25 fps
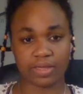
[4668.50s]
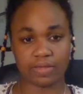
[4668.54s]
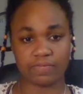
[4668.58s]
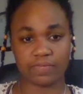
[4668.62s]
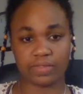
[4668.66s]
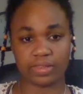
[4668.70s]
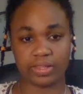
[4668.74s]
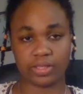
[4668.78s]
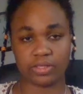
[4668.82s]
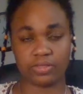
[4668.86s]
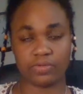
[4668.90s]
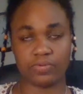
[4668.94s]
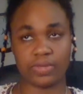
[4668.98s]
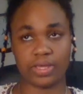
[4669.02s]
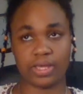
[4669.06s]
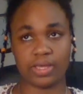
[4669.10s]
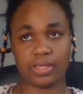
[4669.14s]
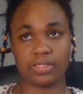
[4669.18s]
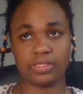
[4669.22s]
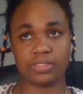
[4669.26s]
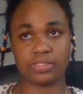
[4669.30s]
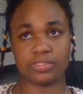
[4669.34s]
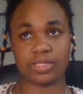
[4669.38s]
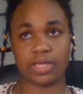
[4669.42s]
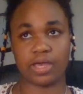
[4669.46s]
I feel like you
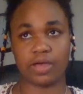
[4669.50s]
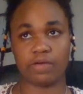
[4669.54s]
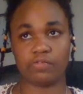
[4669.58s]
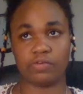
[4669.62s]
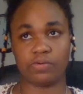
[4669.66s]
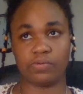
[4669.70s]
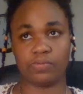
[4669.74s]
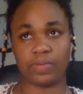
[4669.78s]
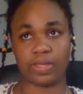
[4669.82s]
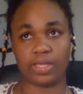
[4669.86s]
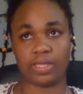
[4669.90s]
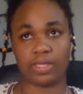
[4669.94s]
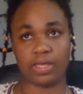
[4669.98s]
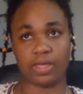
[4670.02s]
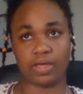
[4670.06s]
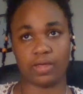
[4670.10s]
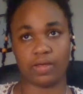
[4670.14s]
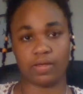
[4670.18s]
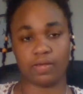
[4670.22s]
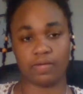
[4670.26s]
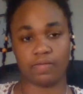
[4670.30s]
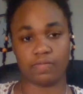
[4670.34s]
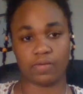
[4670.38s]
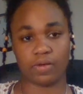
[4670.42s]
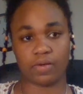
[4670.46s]
guys have a way
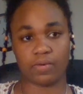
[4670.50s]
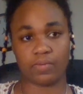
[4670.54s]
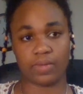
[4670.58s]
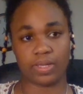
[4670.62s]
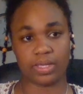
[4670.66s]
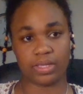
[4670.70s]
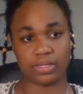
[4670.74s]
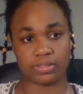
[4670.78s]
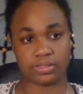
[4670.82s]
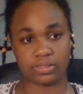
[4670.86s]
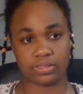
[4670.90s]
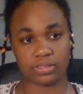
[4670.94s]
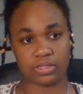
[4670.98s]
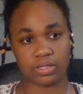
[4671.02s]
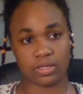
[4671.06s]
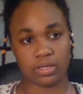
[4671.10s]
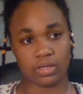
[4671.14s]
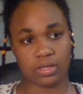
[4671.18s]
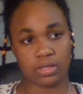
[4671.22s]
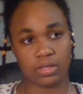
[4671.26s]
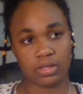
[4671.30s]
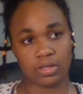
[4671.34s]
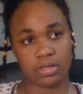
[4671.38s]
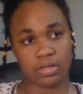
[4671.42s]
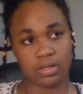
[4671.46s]
of always
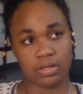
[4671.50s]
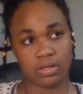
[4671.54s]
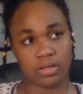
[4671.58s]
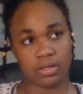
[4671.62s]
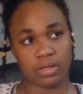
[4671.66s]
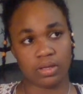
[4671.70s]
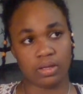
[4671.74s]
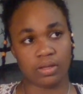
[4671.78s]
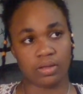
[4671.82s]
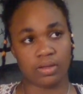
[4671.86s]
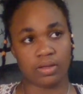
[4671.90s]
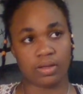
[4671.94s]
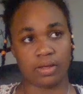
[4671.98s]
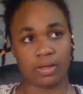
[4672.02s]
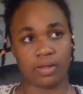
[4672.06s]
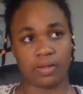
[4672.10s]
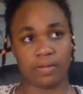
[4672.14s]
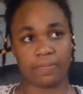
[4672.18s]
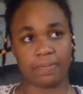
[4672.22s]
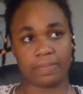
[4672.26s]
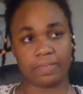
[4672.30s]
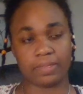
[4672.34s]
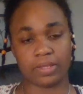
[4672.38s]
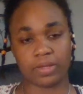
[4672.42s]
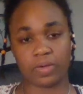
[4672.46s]

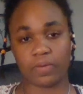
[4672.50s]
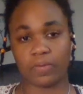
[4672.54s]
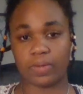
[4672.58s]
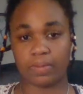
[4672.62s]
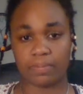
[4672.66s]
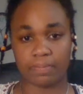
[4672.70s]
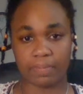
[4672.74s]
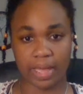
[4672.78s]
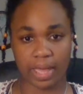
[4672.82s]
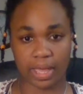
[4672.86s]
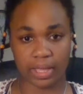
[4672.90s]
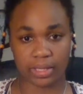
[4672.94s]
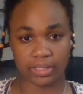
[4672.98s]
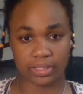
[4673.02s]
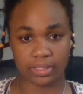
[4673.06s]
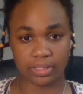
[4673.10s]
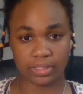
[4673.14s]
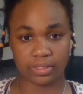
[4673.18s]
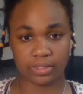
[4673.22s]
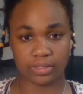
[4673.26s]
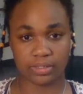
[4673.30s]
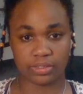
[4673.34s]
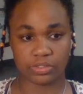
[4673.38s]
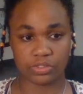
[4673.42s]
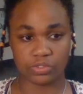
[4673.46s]
going back
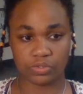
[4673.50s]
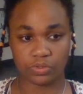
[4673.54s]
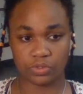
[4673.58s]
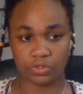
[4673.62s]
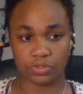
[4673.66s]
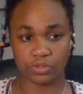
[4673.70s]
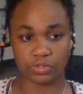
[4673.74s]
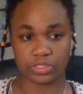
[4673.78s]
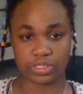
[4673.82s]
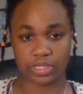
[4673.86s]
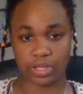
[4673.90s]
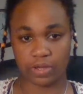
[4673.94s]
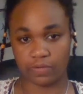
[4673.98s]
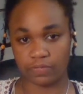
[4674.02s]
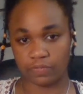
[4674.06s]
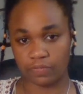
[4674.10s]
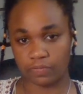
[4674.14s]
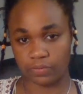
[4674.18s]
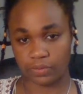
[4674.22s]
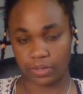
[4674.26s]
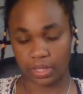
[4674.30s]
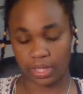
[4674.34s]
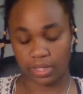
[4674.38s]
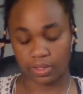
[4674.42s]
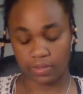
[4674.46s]
to yourself,
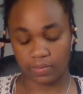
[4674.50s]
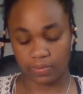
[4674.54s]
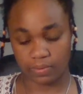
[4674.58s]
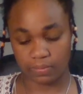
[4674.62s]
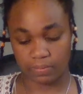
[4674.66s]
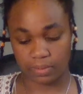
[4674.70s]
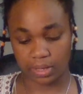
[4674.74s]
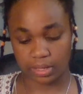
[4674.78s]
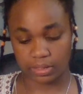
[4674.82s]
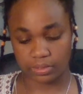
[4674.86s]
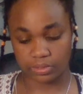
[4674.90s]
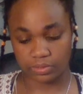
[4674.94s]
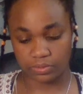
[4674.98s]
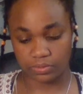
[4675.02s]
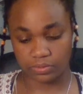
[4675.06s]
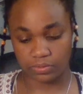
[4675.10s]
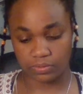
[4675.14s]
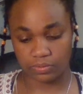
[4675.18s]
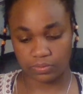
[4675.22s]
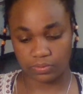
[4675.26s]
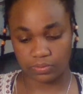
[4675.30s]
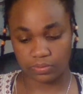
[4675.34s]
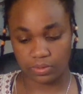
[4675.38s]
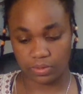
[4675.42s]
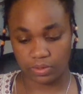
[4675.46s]
okay? Going back
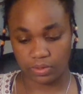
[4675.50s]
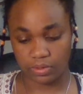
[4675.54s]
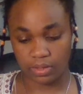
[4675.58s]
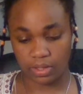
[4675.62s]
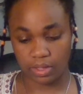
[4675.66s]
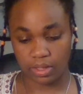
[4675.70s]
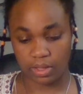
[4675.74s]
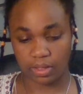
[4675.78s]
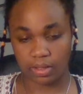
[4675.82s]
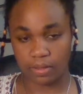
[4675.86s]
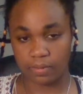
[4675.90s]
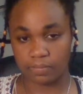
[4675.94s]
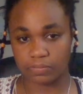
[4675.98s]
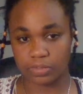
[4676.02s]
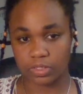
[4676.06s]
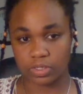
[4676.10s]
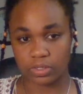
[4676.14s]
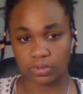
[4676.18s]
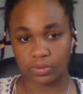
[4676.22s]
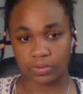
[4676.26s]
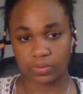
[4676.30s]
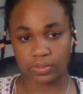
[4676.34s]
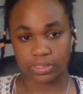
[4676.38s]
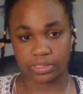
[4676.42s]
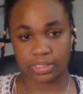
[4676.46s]
to,
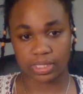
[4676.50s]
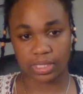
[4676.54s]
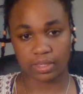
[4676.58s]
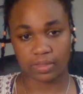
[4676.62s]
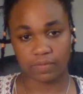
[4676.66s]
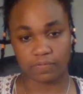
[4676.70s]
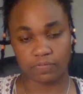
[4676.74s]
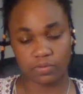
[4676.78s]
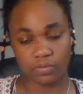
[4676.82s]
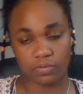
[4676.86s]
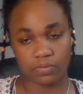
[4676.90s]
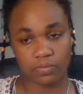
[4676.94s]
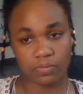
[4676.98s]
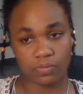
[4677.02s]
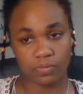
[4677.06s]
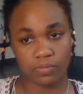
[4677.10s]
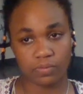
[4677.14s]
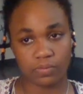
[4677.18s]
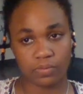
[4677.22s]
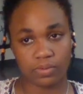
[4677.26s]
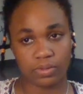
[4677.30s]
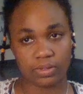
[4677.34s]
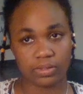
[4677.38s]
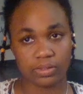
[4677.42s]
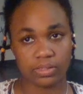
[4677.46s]
you know, it's like if
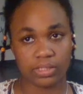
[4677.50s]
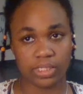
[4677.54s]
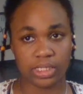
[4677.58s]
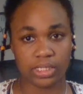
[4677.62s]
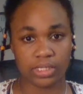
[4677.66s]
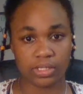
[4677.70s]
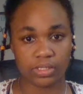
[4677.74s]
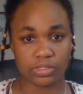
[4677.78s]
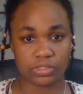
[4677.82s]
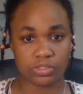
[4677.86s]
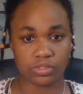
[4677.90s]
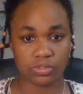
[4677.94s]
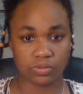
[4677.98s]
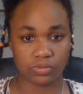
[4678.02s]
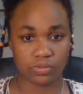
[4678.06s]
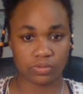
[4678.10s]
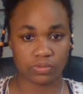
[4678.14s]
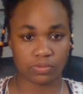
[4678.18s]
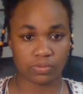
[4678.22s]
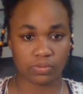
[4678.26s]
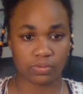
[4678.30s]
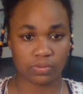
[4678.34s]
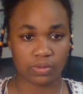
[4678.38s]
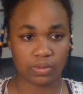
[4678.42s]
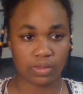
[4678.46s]
you needed
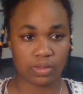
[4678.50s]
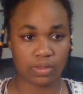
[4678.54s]
to